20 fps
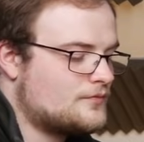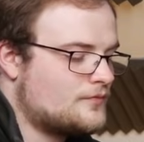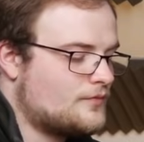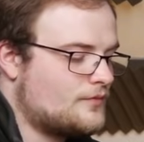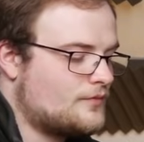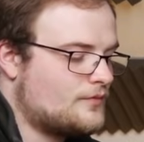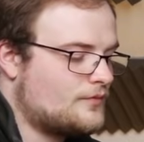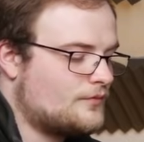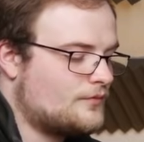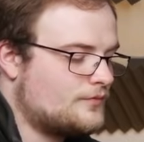
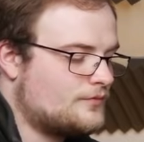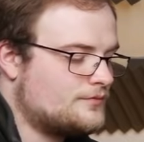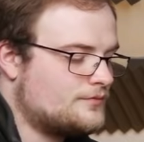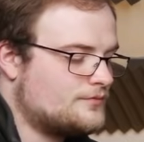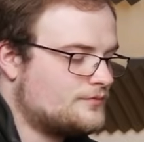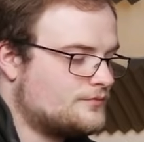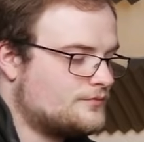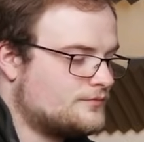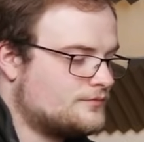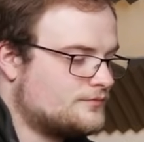
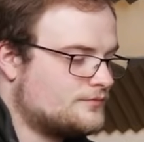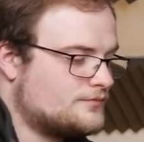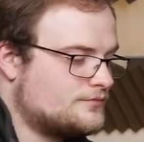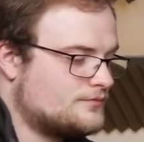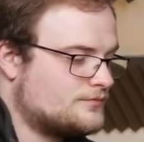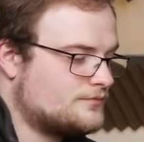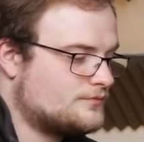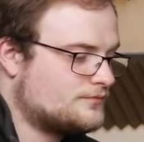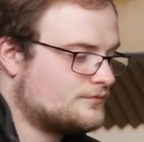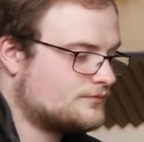
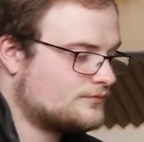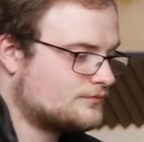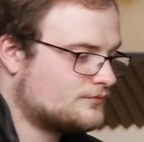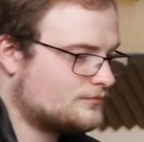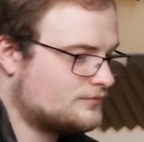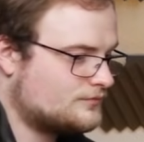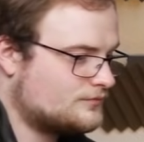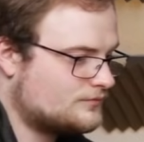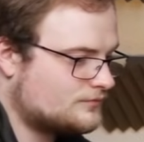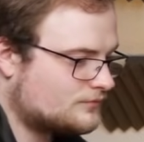
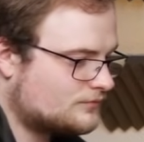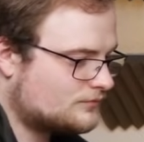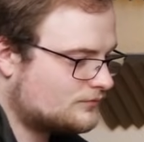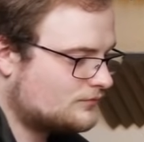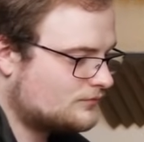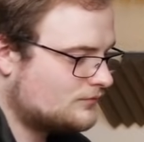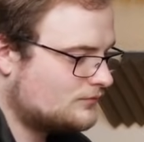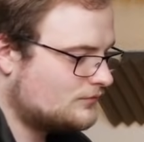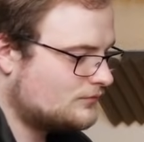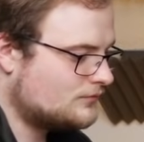
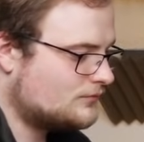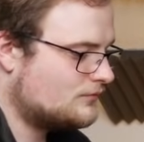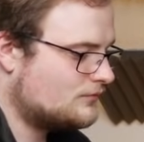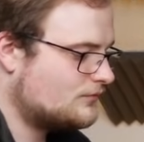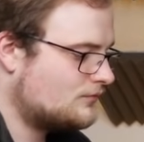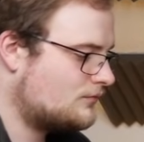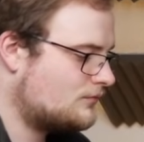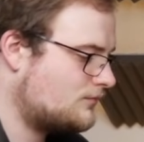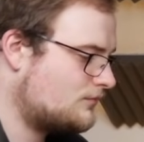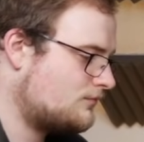
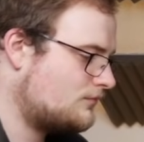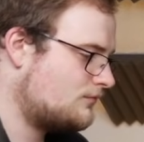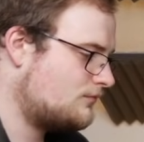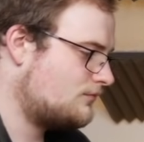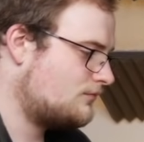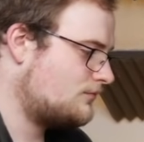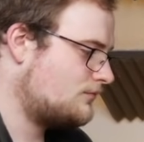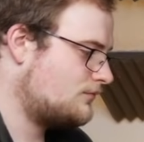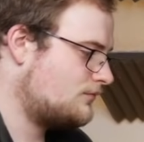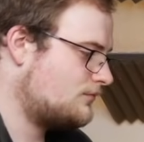
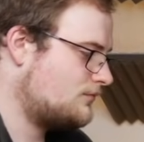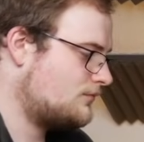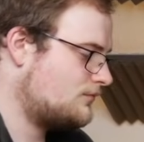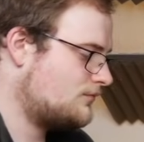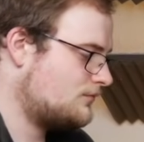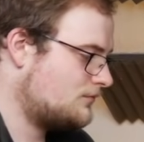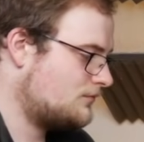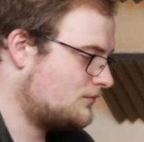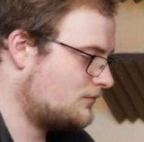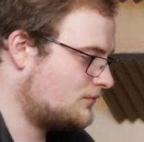
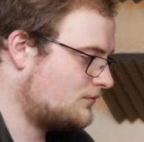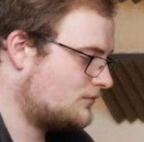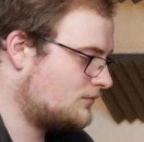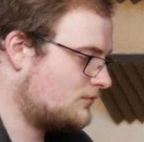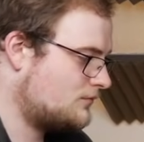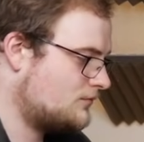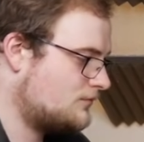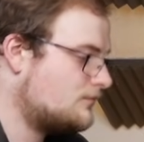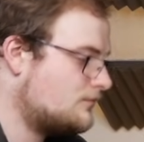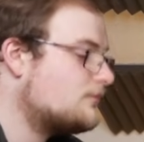
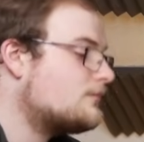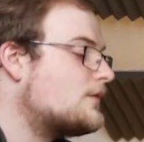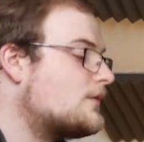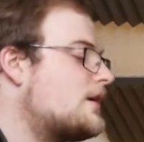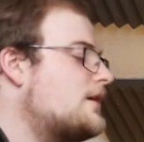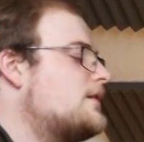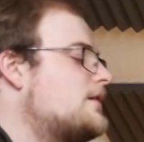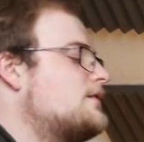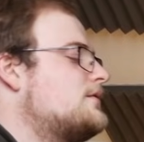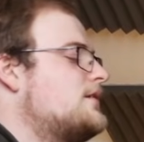
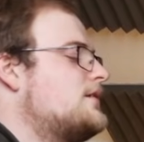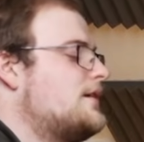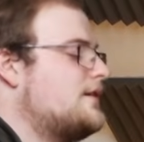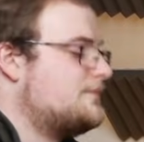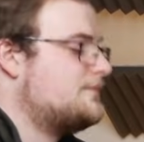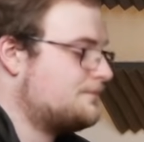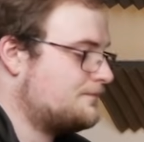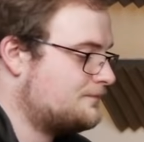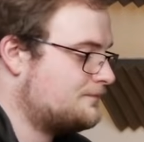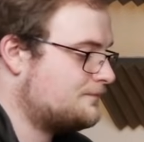
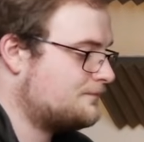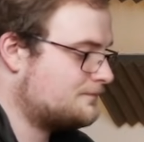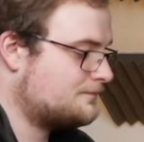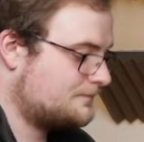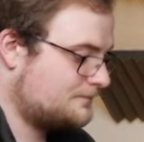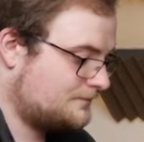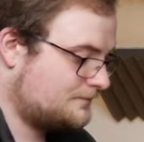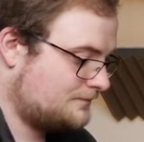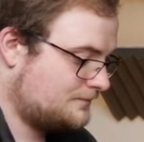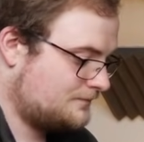
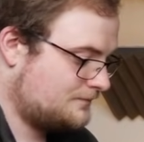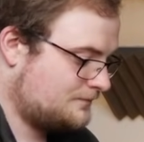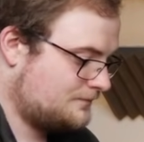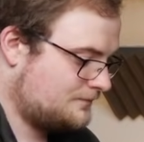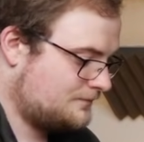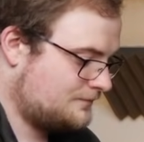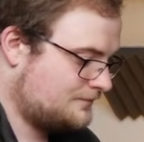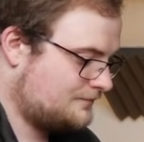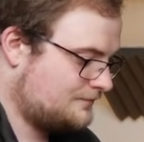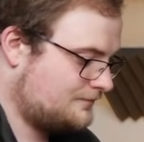
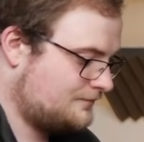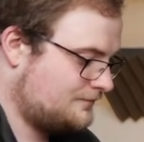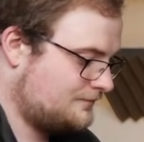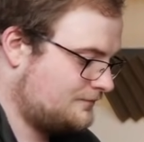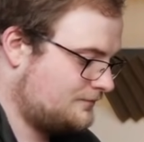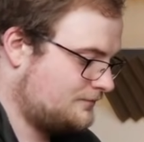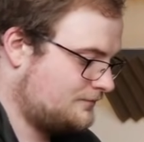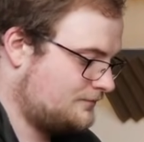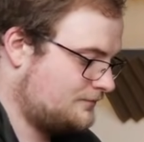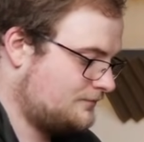
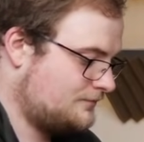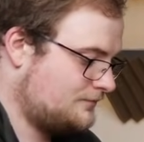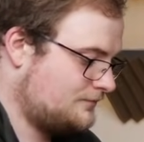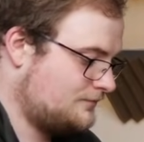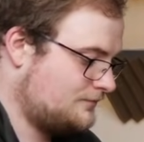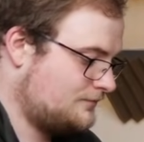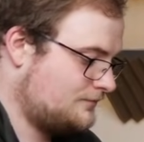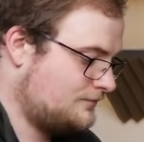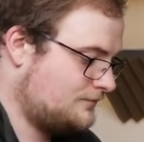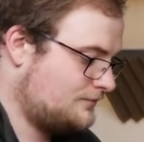
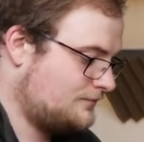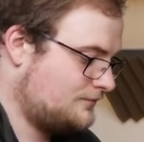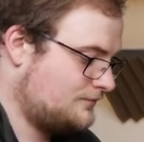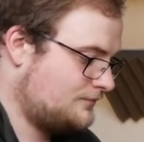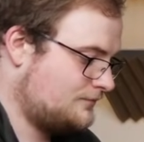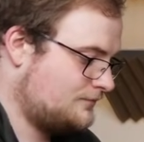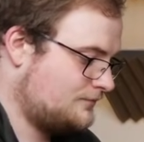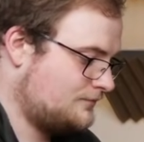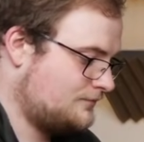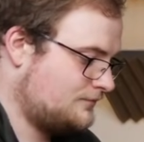(not speaking)